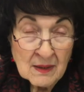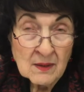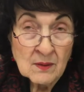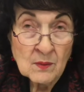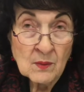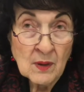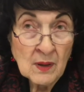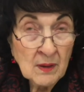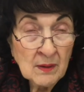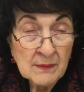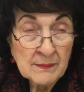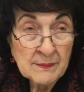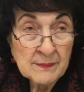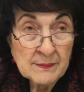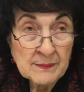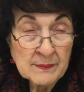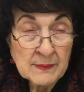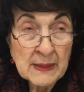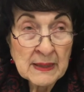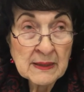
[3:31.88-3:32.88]
Well,
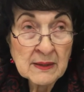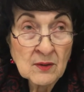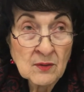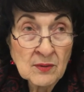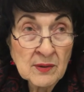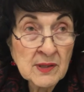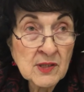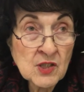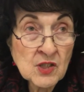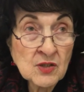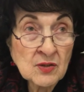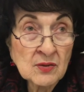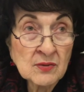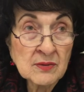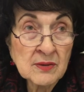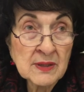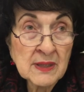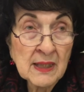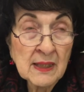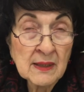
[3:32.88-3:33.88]
my
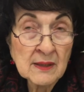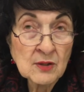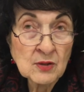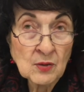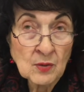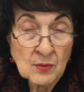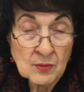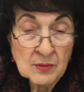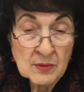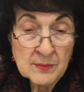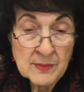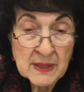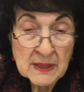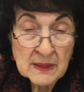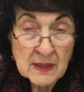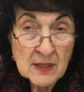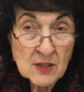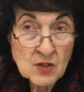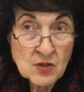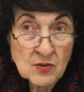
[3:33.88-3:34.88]
grandchildren, I told them that
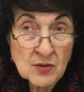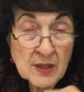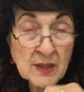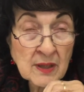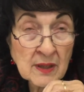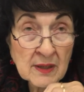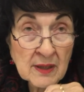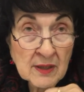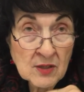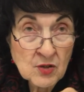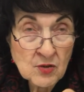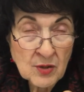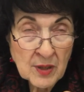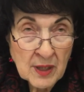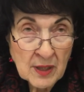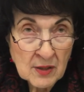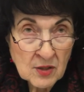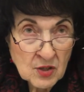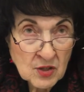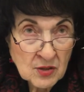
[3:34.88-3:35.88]
they should get an
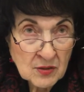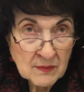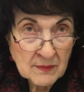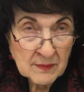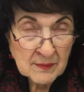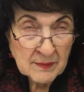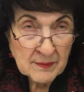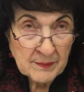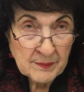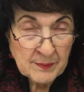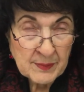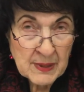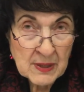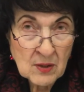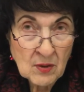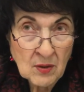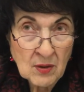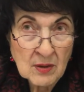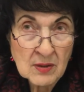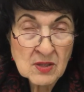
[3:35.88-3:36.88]
education,
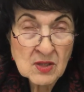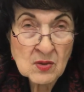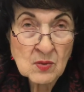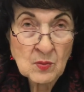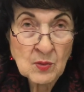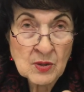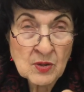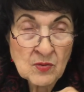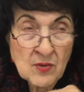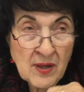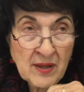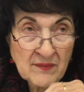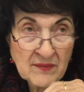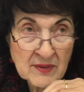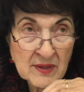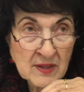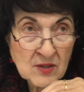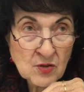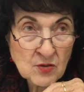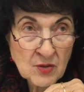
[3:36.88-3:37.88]
because when you have an
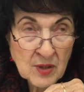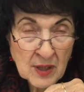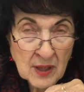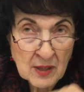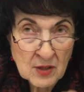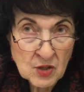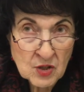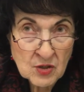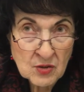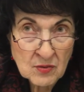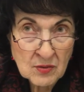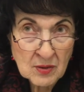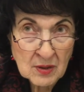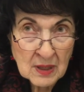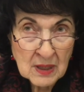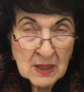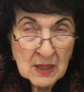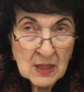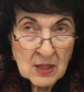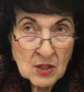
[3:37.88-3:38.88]
education,
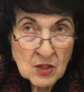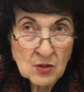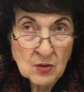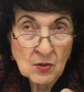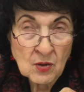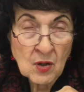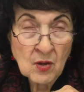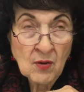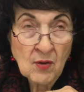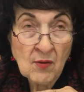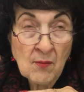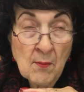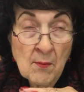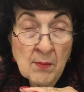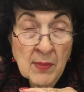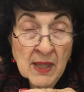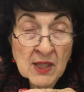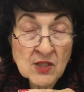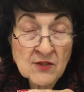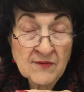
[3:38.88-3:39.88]
you'll go
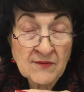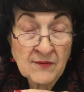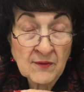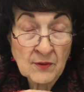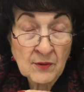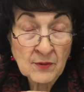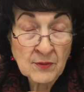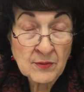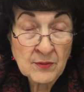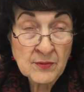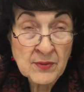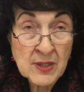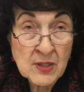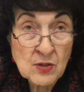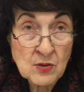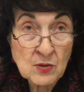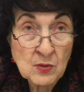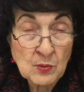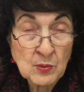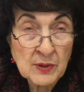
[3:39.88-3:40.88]
much further than
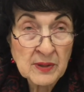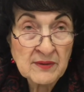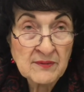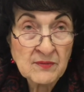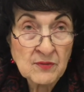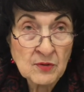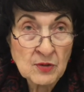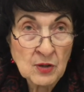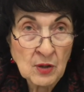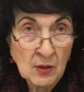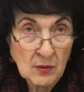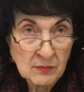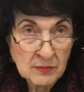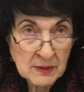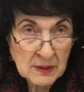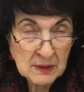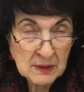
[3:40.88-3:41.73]
you would if you don't.